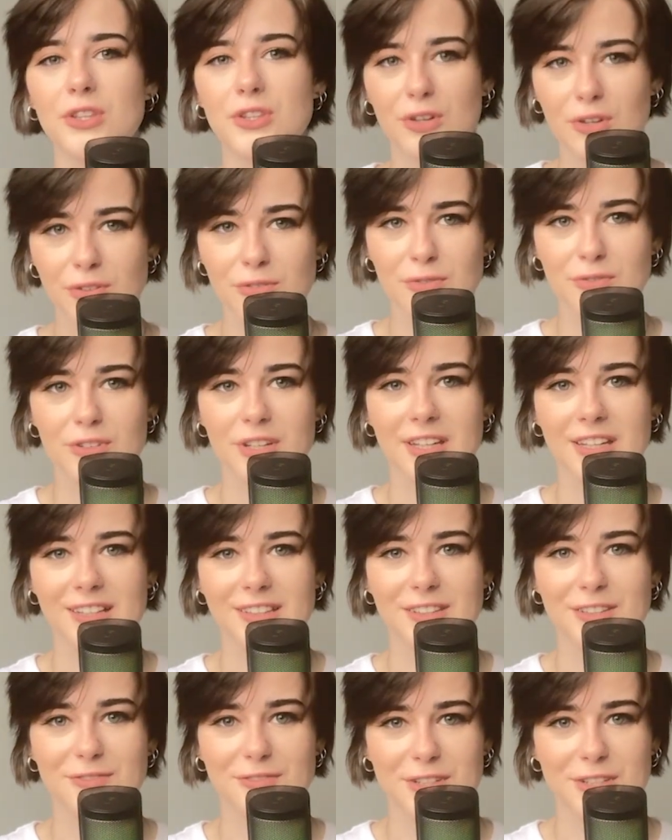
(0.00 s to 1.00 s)
don't
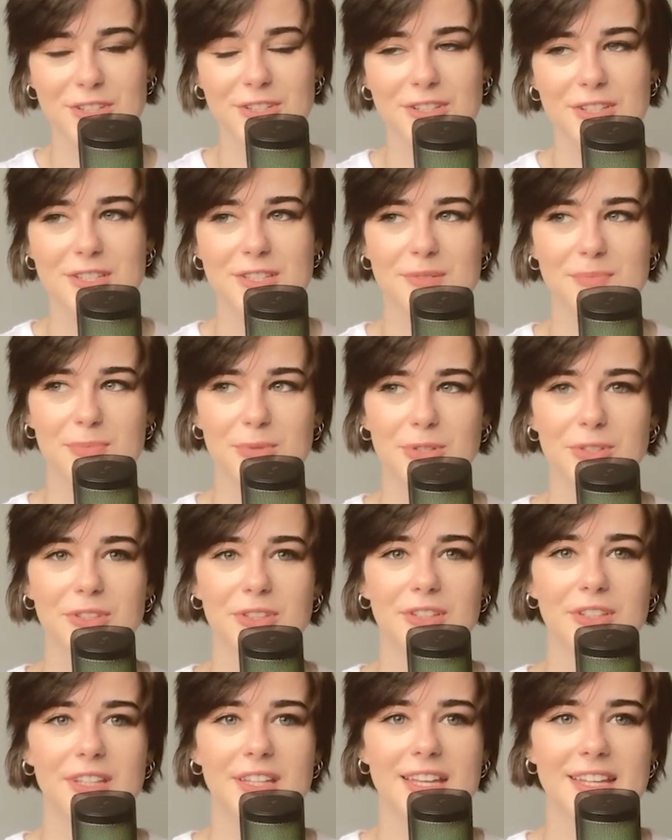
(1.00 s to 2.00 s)
think the fashion is important